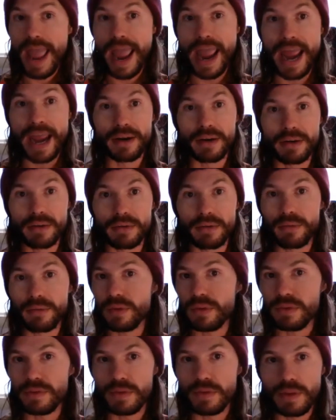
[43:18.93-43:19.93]
And
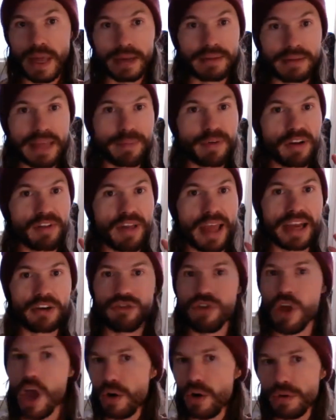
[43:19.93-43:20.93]
Laban's like,
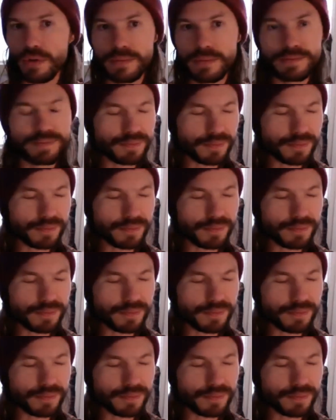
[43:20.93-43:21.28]
no.